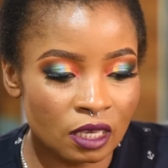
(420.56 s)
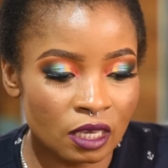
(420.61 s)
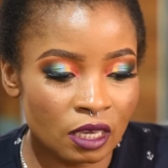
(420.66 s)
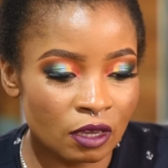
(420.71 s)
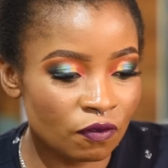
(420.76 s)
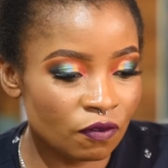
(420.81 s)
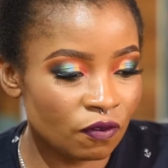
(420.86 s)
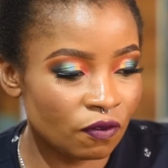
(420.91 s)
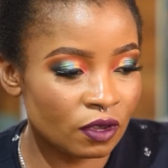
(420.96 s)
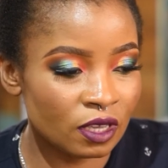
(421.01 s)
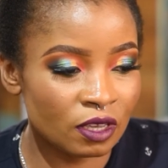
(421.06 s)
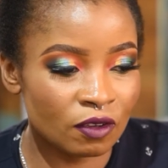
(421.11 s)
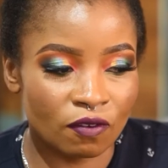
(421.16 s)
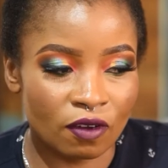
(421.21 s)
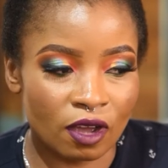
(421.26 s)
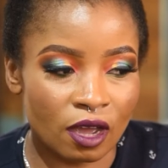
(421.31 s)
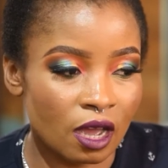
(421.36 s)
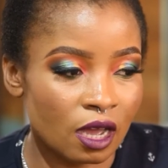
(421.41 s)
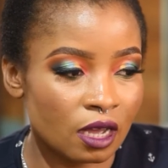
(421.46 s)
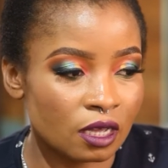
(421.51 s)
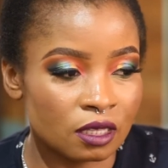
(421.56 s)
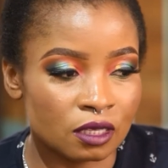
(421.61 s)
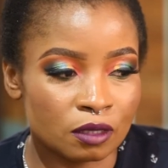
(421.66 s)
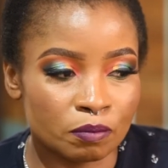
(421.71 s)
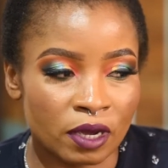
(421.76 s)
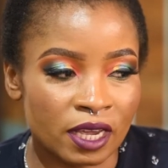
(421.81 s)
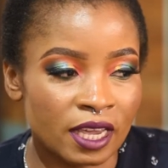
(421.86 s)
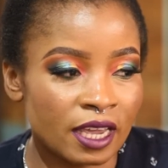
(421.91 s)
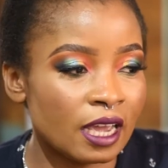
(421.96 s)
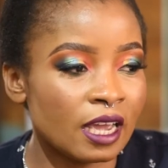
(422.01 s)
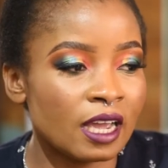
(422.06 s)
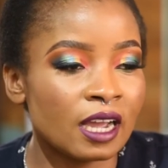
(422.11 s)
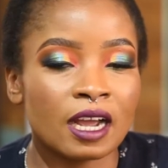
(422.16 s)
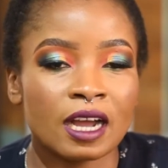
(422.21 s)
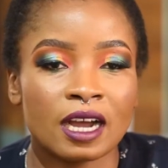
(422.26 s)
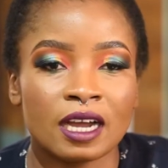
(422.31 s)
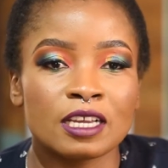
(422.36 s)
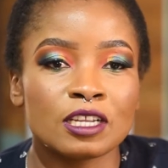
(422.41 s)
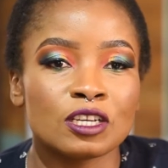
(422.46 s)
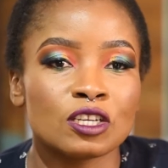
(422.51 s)
if my
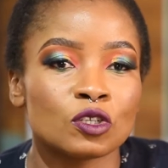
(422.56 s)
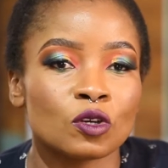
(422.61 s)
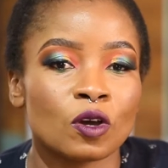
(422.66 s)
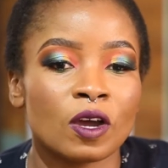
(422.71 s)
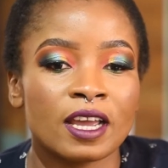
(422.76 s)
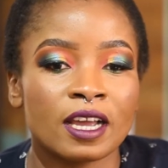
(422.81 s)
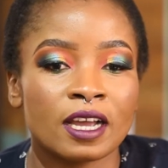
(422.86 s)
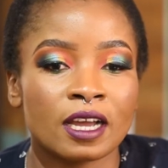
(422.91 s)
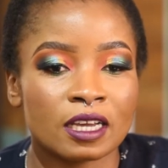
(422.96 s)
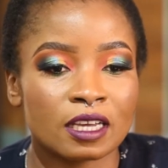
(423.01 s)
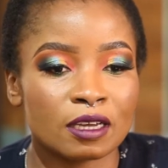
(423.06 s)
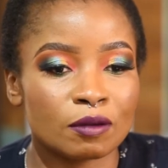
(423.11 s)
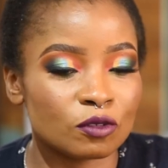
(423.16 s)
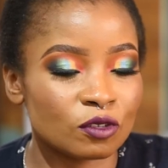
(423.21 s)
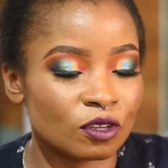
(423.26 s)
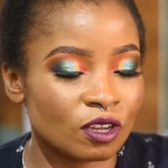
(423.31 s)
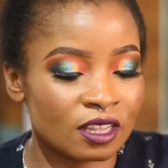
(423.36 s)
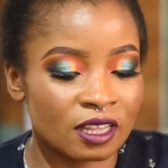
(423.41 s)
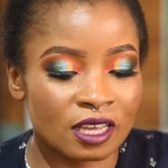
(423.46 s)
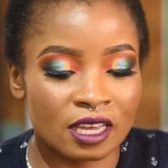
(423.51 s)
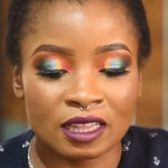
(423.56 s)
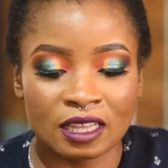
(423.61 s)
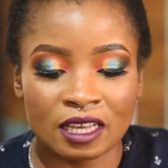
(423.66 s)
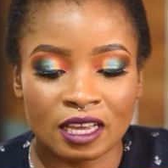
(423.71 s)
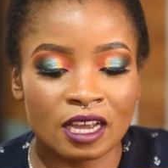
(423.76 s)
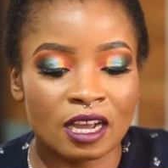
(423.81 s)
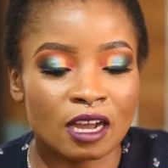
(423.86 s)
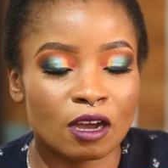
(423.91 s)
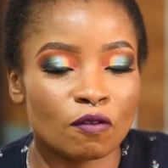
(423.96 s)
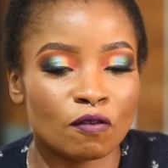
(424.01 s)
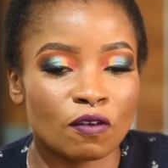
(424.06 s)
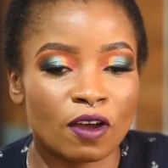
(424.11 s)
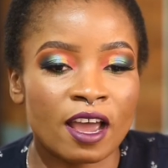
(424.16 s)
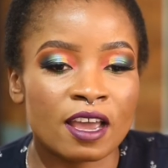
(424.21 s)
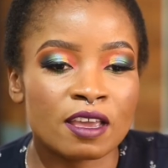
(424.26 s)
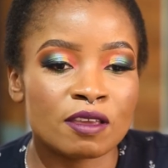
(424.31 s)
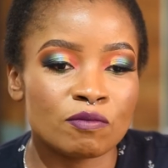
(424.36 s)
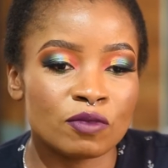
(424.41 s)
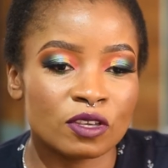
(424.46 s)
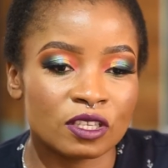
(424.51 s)
anger and your anger came together, and the anger of
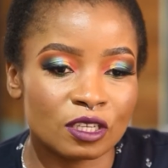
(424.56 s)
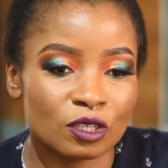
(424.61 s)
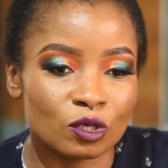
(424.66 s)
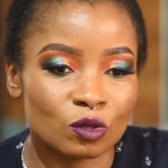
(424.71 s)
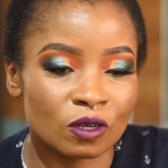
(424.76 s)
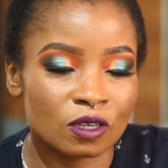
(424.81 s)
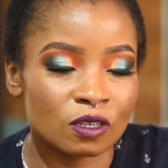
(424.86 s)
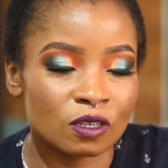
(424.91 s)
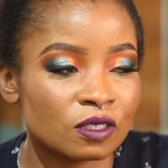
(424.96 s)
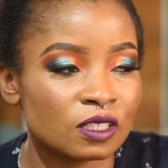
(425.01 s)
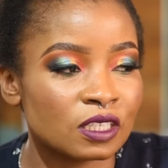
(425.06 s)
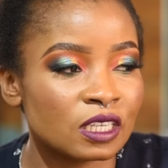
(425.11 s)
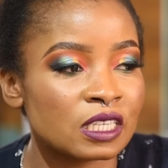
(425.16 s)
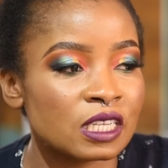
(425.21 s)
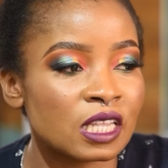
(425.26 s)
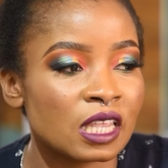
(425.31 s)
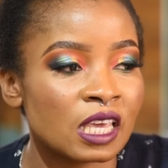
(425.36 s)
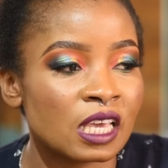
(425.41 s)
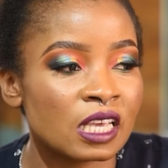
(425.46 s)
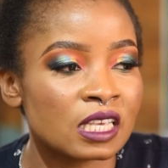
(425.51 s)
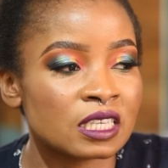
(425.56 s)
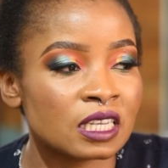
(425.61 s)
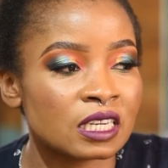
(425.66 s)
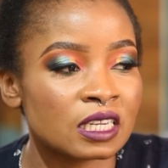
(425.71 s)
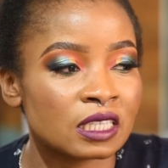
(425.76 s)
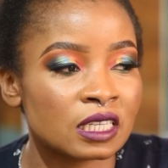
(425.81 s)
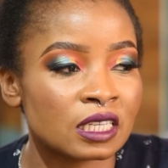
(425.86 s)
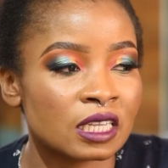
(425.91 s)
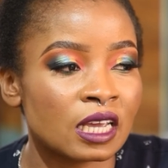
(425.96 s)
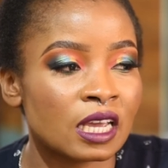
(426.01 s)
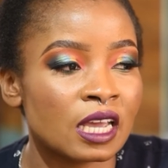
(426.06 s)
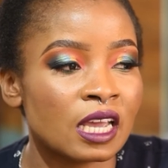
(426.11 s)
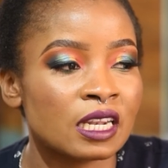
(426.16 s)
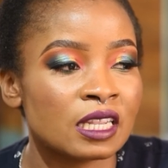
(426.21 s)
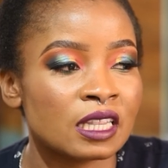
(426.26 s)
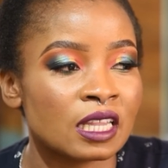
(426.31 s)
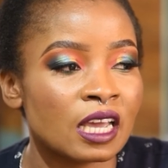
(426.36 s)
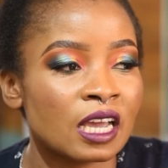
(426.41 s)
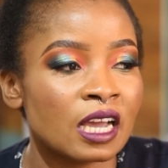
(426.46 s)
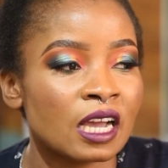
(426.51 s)
IEBC to to change things, and
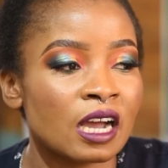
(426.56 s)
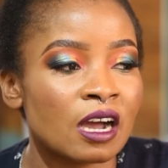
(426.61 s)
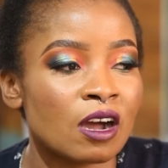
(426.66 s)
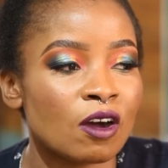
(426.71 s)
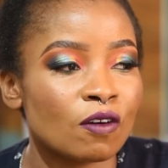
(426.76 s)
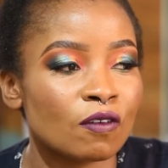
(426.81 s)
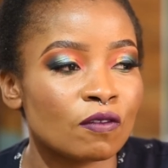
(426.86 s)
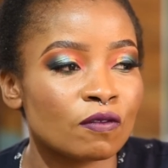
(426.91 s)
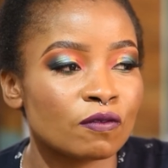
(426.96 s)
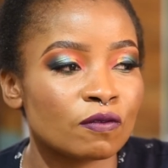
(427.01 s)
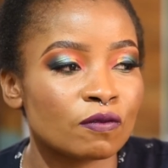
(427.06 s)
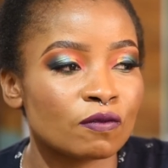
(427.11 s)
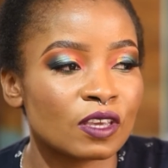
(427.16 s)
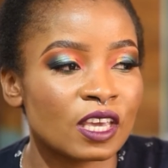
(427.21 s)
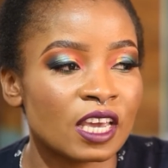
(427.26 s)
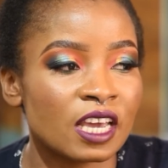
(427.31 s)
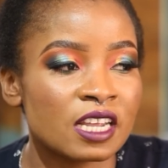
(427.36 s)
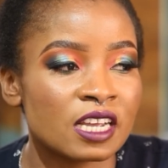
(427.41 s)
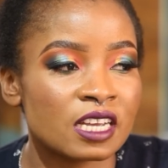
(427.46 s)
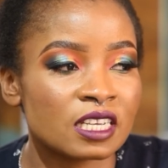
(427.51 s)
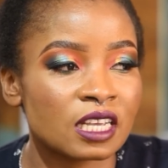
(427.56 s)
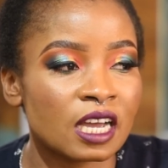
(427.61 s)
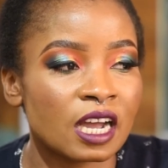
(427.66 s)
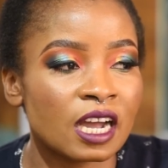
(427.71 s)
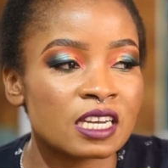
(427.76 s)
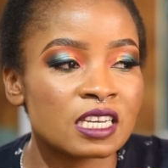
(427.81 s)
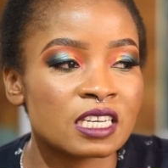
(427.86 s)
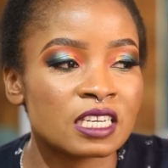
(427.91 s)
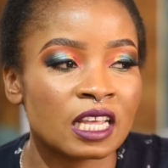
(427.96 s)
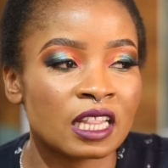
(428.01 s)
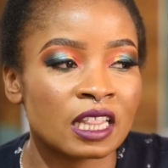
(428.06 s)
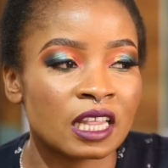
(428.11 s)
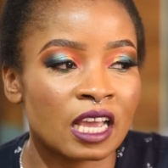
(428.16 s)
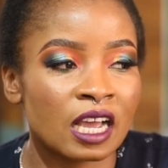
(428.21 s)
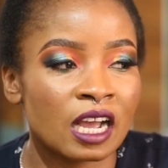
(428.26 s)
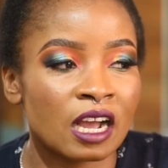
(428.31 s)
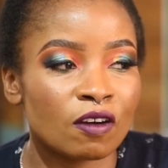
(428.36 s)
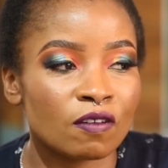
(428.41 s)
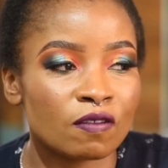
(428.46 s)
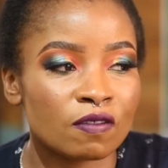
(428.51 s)
the anger of Kenya as a country, and the
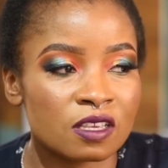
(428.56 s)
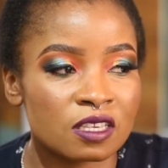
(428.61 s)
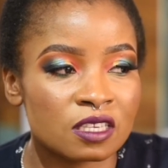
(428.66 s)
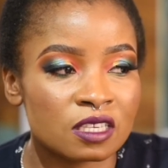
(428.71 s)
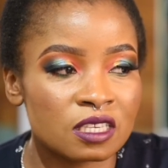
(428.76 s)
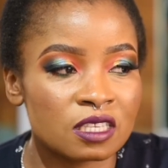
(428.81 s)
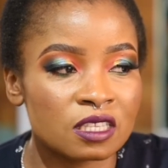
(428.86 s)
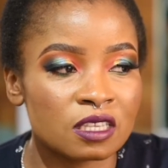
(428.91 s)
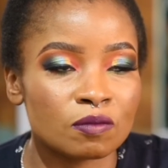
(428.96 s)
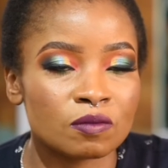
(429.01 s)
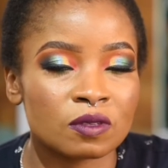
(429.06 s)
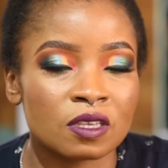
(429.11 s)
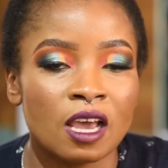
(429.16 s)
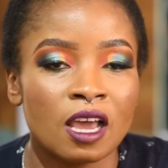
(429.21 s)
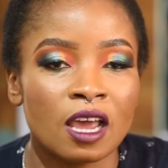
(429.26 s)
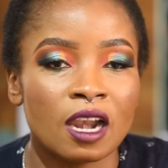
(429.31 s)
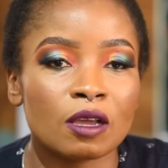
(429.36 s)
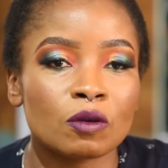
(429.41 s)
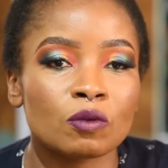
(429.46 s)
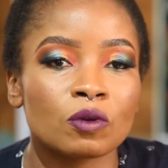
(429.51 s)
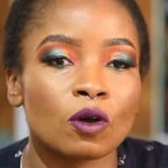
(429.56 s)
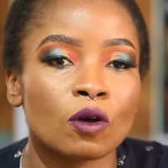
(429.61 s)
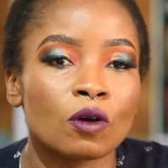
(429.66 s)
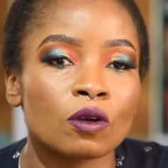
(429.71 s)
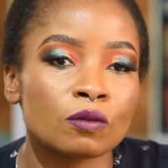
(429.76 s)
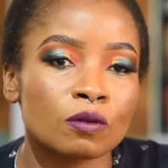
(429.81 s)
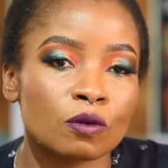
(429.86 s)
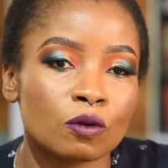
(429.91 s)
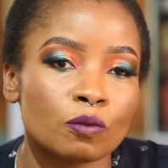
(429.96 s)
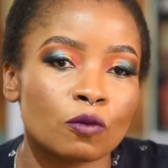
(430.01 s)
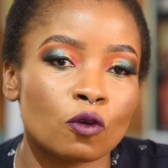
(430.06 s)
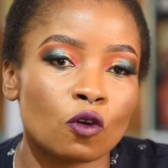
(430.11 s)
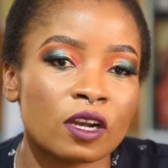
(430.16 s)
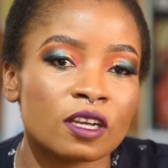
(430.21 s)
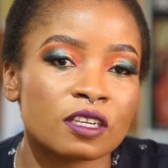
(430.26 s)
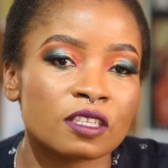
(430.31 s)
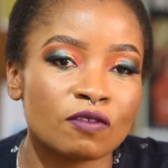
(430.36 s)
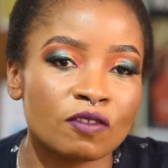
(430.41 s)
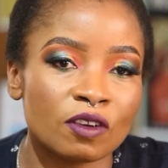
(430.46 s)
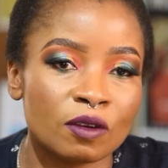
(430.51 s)
anger of the systems, like we all
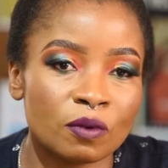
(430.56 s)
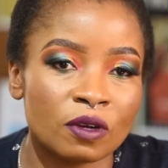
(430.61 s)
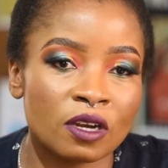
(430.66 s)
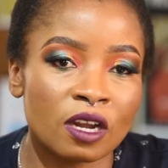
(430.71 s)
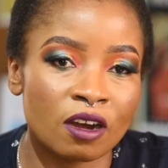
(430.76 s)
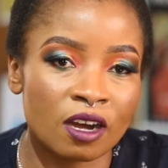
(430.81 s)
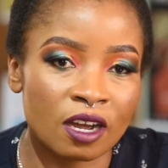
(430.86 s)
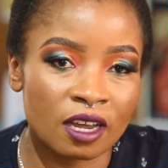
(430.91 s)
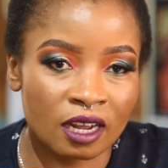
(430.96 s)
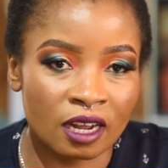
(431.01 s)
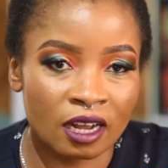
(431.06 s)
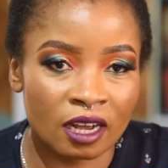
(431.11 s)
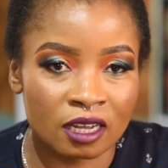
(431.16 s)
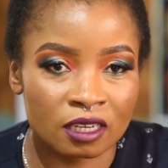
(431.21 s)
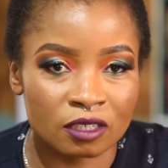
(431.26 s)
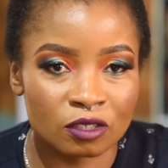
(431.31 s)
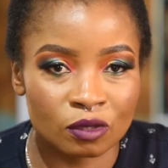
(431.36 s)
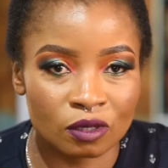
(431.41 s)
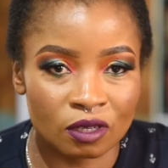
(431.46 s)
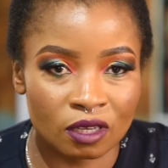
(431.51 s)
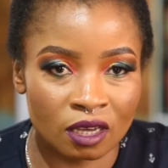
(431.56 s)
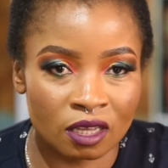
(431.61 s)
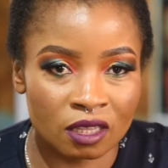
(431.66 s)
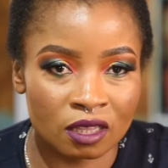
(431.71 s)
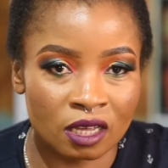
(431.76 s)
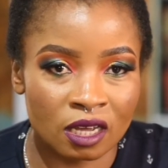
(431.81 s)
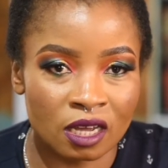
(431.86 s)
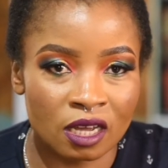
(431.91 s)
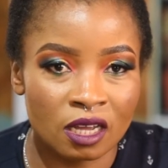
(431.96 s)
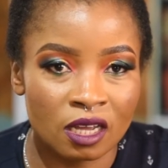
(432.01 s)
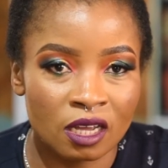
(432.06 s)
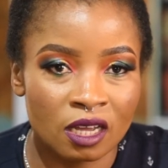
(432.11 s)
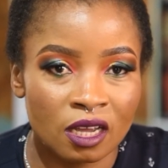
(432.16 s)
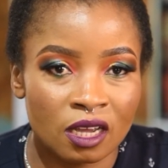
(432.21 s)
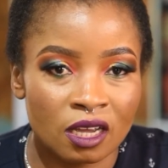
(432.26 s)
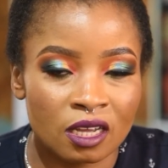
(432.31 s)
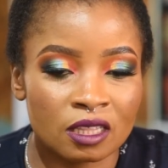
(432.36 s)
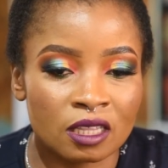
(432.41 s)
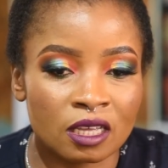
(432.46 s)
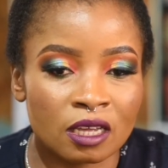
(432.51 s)
collectively bring our anger together,
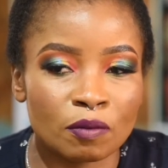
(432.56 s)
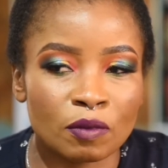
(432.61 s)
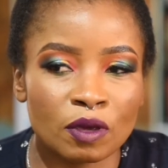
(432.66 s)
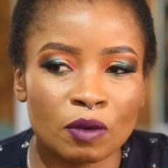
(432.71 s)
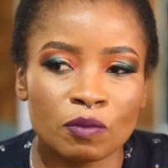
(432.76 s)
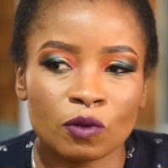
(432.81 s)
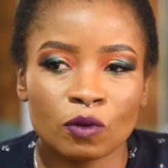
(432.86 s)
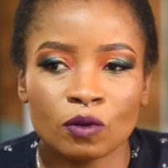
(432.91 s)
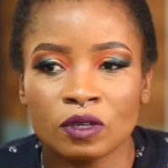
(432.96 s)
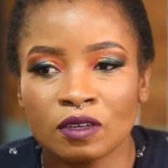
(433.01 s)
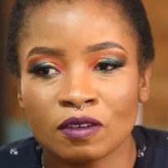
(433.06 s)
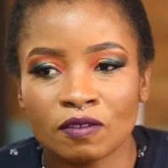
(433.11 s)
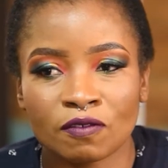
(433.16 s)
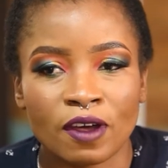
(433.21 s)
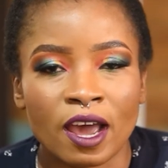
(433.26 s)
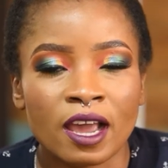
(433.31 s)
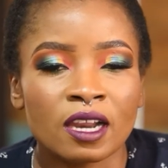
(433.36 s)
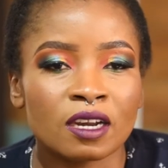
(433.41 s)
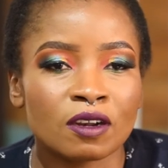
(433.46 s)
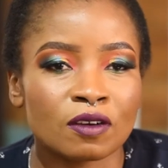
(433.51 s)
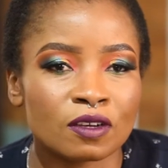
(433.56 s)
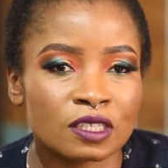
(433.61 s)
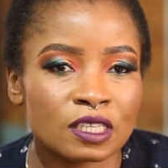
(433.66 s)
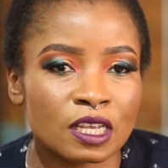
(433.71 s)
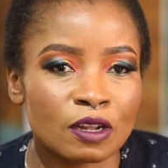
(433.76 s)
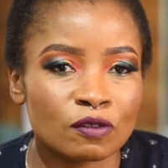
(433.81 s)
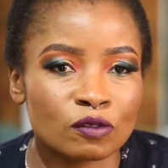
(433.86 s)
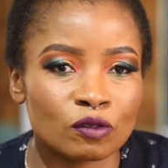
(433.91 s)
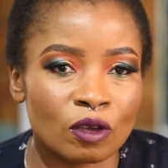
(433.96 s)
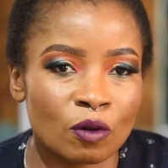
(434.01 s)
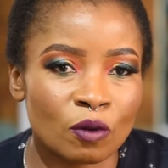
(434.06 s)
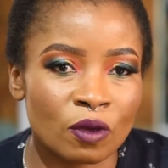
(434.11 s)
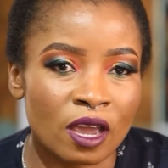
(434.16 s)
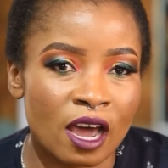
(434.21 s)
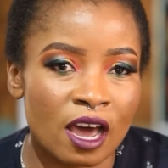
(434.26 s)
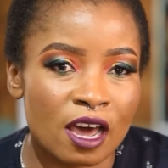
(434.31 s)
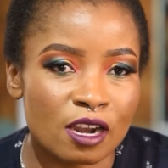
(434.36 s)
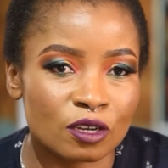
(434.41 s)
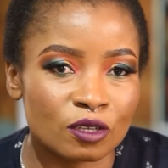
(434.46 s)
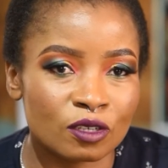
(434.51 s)
then maybe we wouldn't find ourselves where we
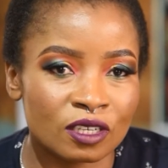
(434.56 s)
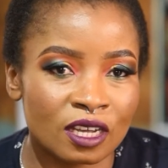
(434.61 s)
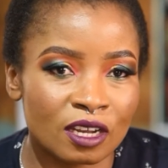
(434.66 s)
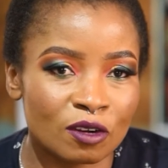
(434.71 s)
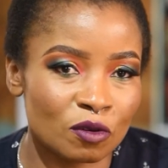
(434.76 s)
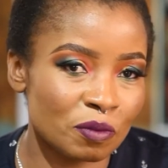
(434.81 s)
are today.